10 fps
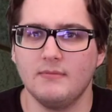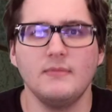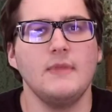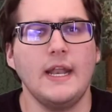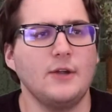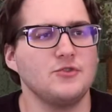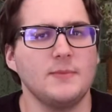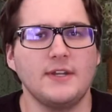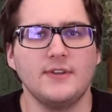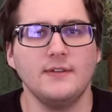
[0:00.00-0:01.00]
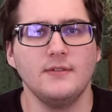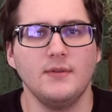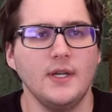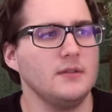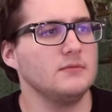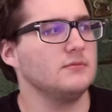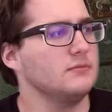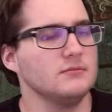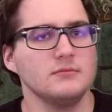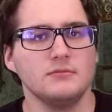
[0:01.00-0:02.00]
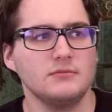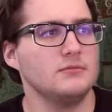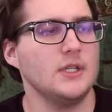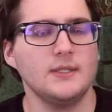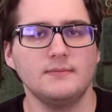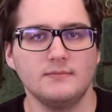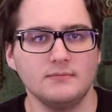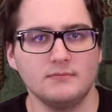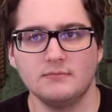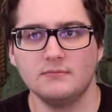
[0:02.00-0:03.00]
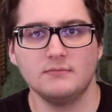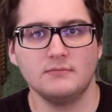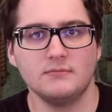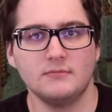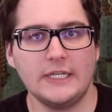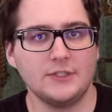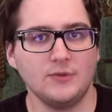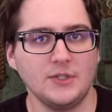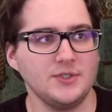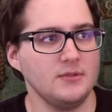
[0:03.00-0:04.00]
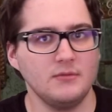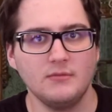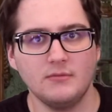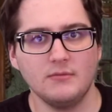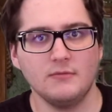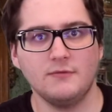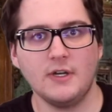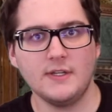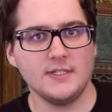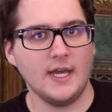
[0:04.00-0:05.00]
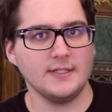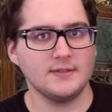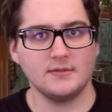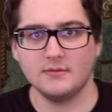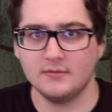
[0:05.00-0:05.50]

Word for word: That outro makes sense, right? Um, thanks for watching. Fuck these ads.